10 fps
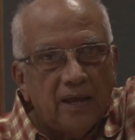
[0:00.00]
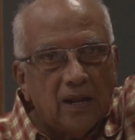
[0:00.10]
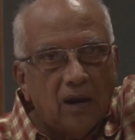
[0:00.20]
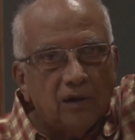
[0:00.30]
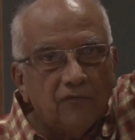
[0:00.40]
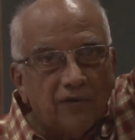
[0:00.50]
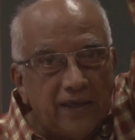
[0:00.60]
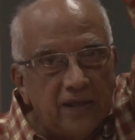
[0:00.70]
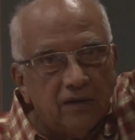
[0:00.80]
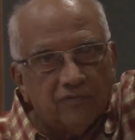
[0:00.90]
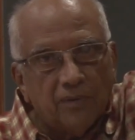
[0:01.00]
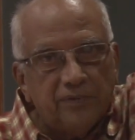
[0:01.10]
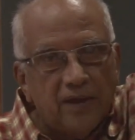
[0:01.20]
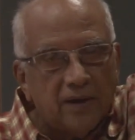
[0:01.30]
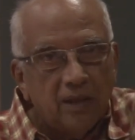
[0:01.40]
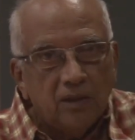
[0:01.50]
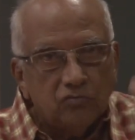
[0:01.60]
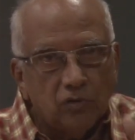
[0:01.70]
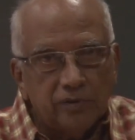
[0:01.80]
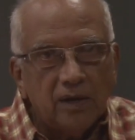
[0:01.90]
a lot of rain from there,
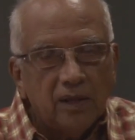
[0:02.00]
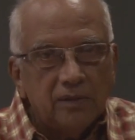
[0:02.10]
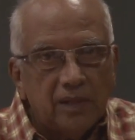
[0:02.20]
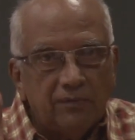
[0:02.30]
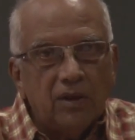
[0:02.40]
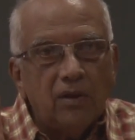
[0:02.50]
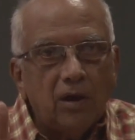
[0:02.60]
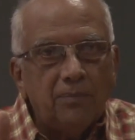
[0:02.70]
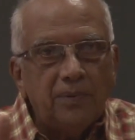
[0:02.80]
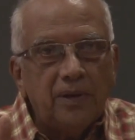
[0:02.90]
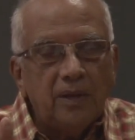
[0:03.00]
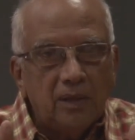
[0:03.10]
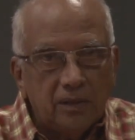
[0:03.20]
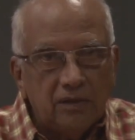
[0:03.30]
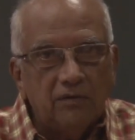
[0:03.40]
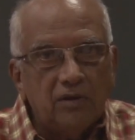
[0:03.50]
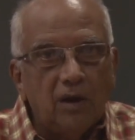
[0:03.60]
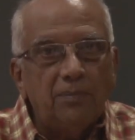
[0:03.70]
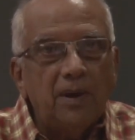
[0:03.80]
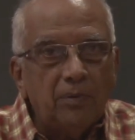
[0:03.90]
so that he will not be
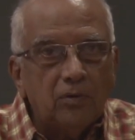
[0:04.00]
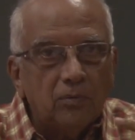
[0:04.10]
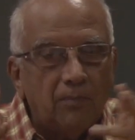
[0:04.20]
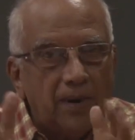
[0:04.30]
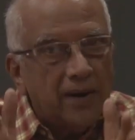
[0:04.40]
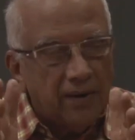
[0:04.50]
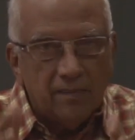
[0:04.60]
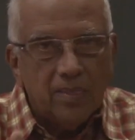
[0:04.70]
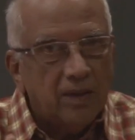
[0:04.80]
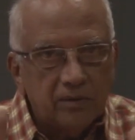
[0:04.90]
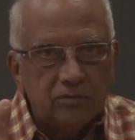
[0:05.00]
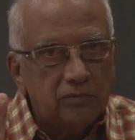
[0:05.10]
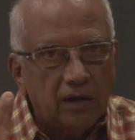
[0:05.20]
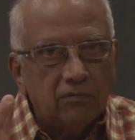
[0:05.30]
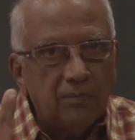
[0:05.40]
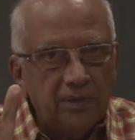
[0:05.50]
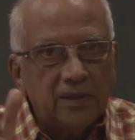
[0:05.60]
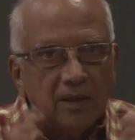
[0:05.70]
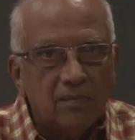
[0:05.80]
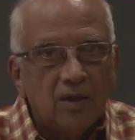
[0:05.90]
able to burn. That will be
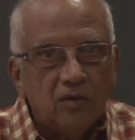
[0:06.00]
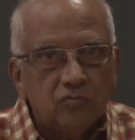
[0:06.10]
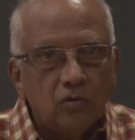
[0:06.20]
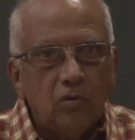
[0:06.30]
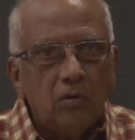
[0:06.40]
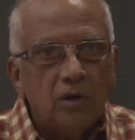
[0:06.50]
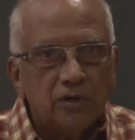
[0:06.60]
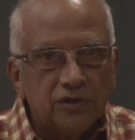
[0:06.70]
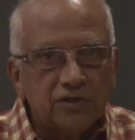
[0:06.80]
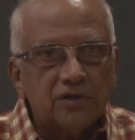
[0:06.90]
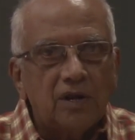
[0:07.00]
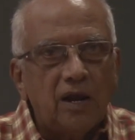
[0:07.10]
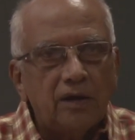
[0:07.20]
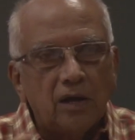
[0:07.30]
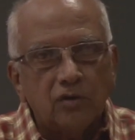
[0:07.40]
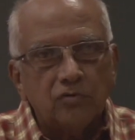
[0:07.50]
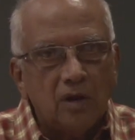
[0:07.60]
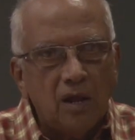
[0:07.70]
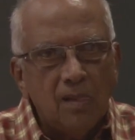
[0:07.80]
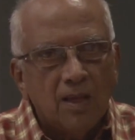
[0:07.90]
thing. So Krishna and
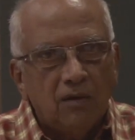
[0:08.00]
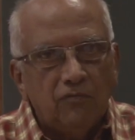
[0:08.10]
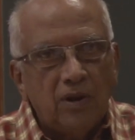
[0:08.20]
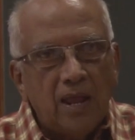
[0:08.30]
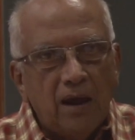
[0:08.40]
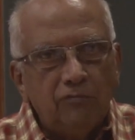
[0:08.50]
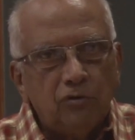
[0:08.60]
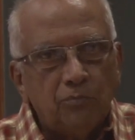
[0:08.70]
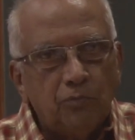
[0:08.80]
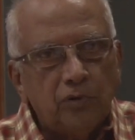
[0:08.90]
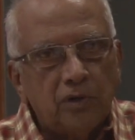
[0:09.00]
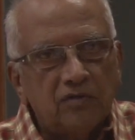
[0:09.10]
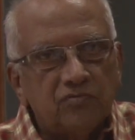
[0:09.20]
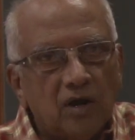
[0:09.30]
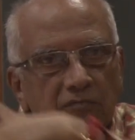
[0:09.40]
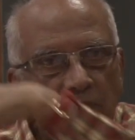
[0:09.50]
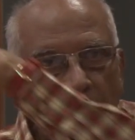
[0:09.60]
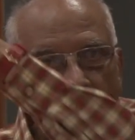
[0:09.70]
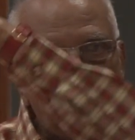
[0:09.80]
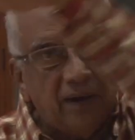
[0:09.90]
Arjuna will have to put a sort of a
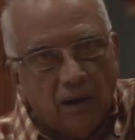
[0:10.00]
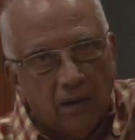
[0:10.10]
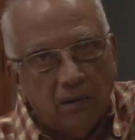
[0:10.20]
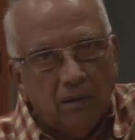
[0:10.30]
pendal